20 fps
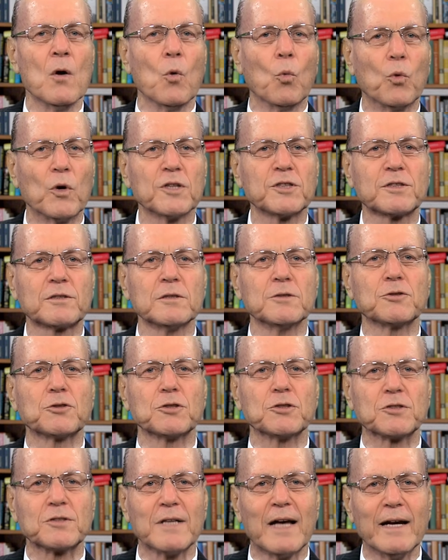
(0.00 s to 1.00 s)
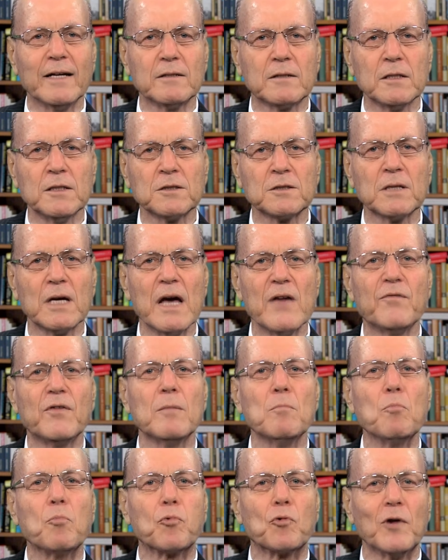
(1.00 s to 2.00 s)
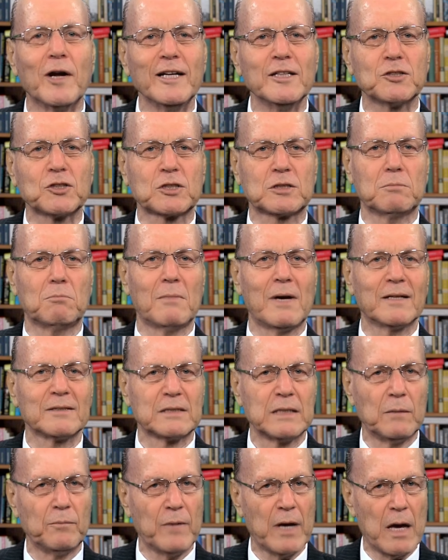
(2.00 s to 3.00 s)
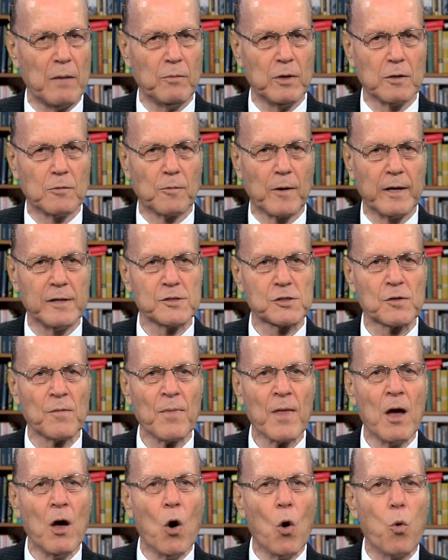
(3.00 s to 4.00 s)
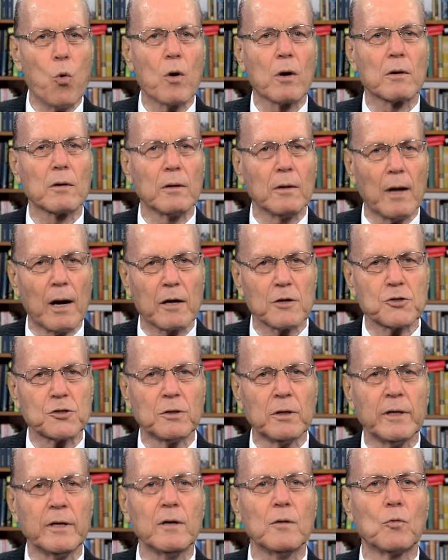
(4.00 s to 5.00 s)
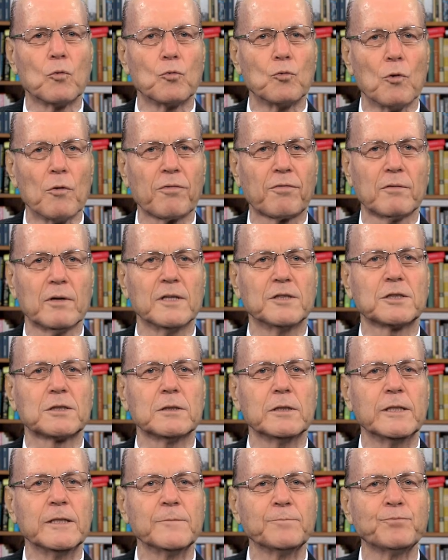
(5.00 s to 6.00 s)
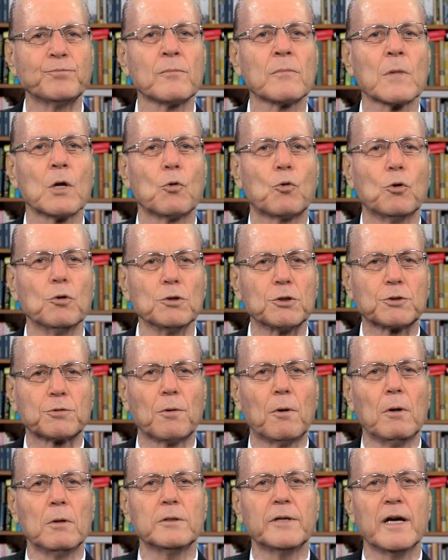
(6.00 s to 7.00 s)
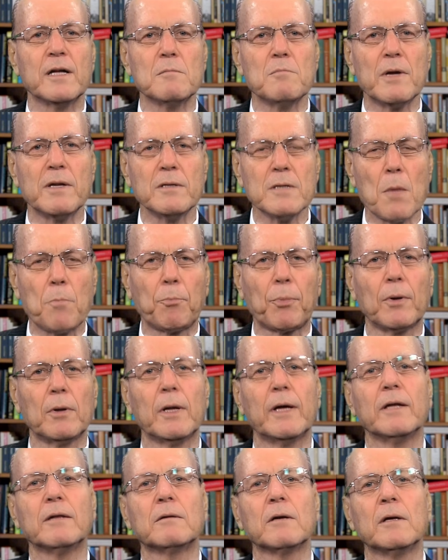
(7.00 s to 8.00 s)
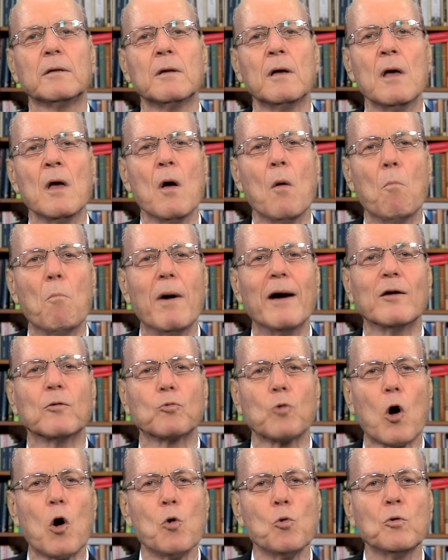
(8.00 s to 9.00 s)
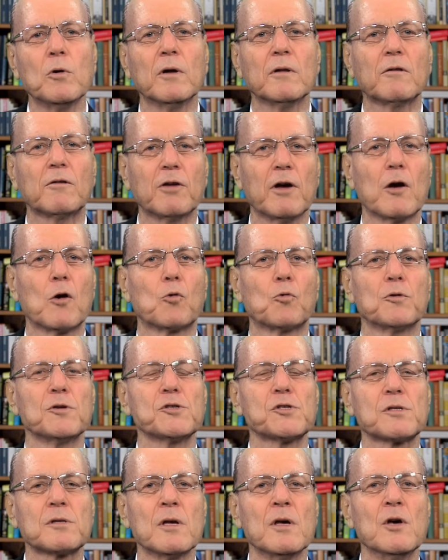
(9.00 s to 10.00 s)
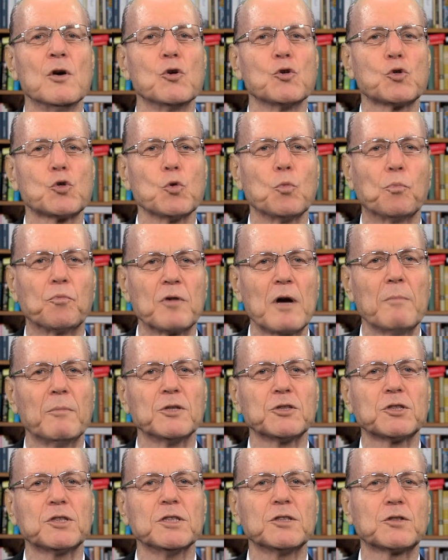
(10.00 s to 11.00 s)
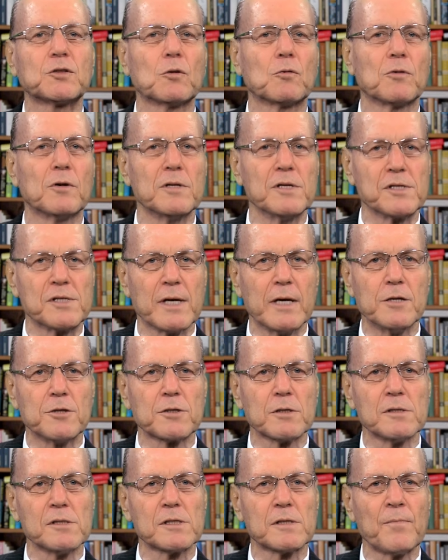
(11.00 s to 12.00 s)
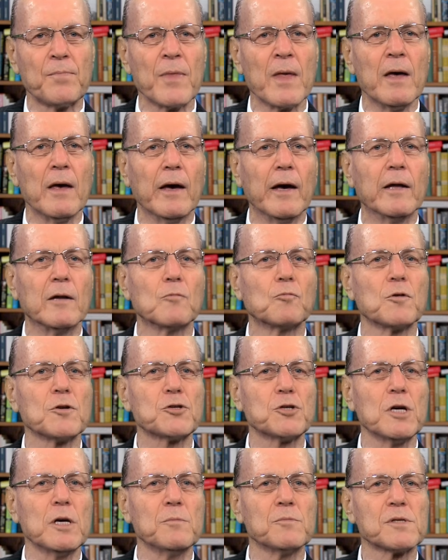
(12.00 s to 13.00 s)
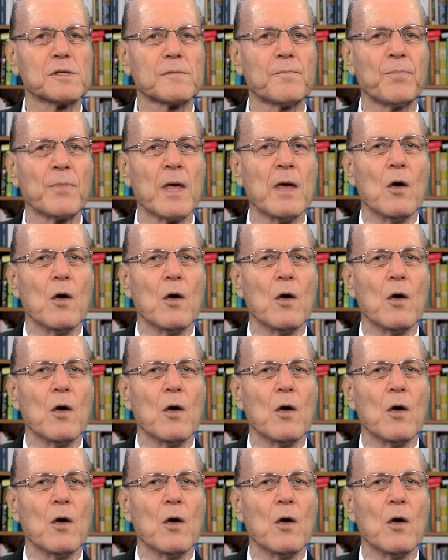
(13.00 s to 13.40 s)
Western societies have embraced Muslim immigrants who are largely ruthlessly controlled and manipulated by rogue terrorist supremacist organizations and regimes,